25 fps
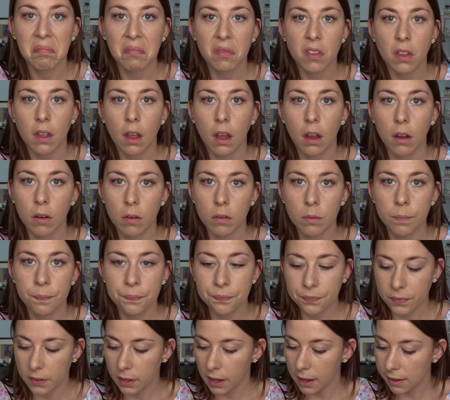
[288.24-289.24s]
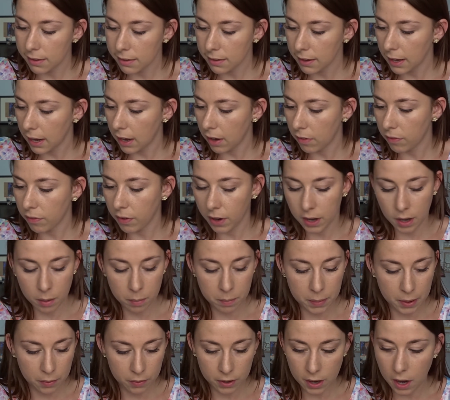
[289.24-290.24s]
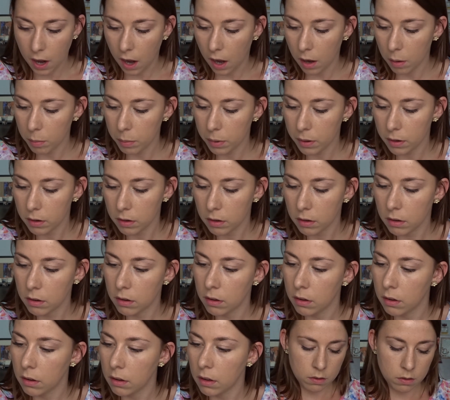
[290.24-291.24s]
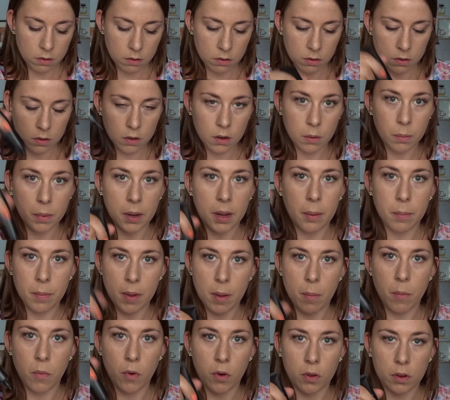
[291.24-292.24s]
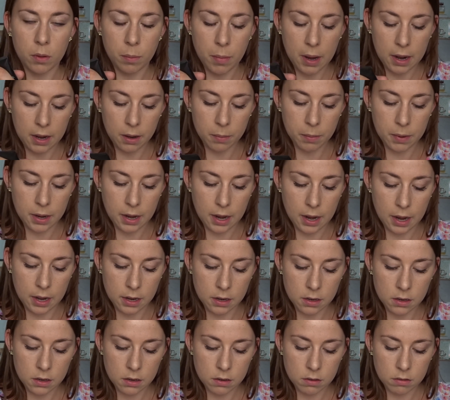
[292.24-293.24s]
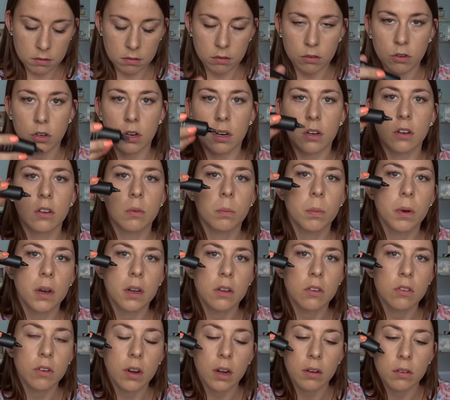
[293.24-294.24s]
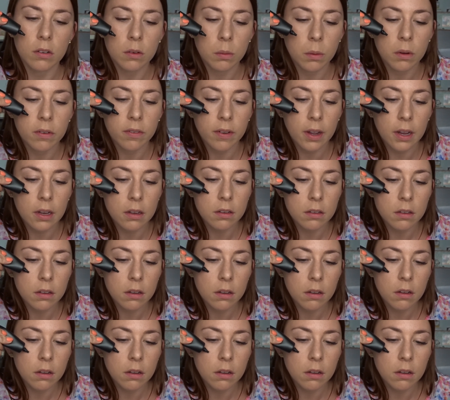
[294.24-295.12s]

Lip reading: So let's see if I can build it up. So I'm just going to put a bit more on the back of my hand. Or should I just put it straight onto my face?